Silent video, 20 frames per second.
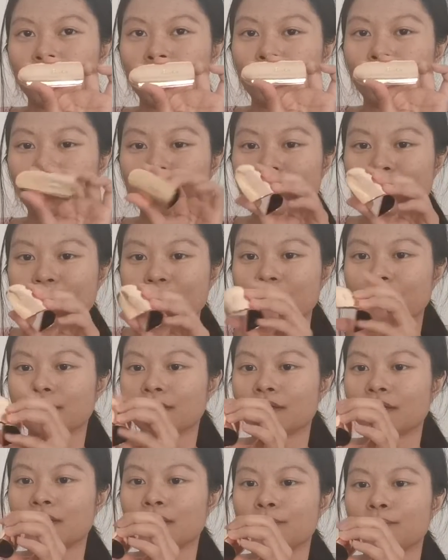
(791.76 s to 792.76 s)
hosing.
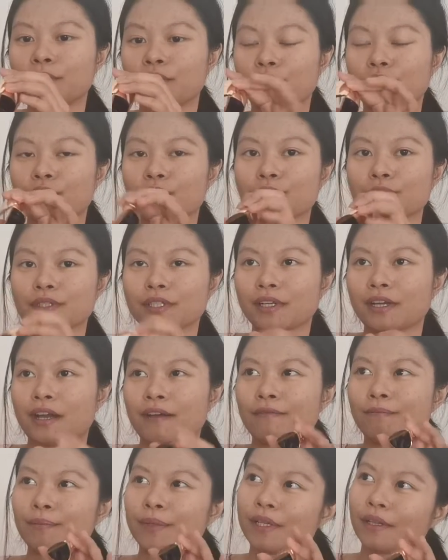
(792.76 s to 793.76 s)
Mirror hosing. I
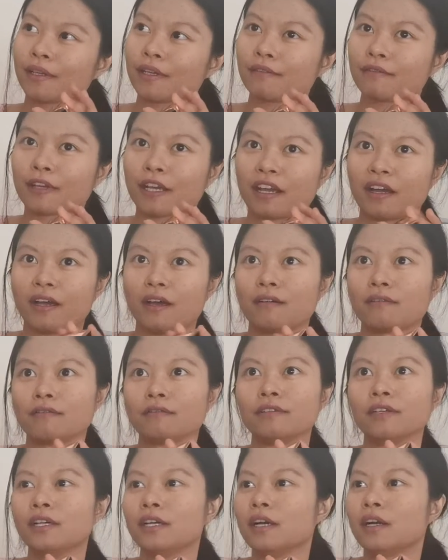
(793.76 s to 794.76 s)
believe they have
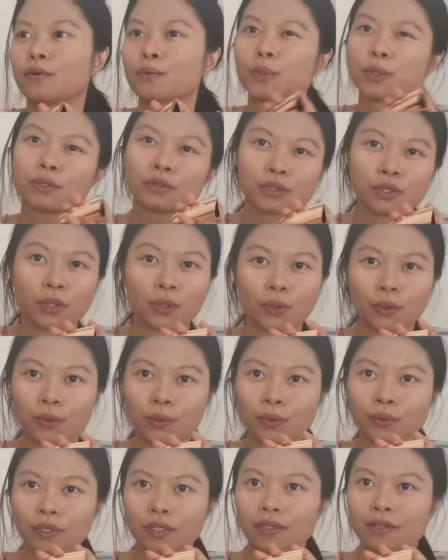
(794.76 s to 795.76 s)
rose
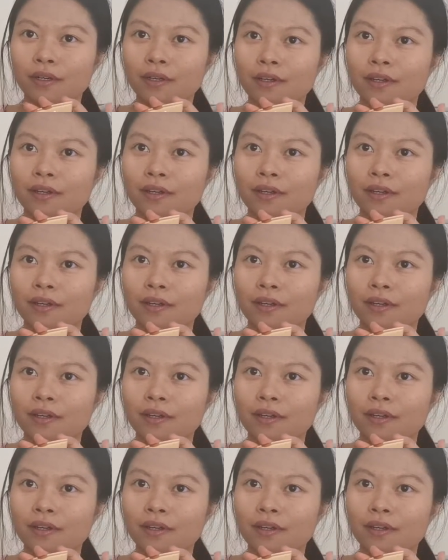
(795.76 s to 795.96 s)
gold,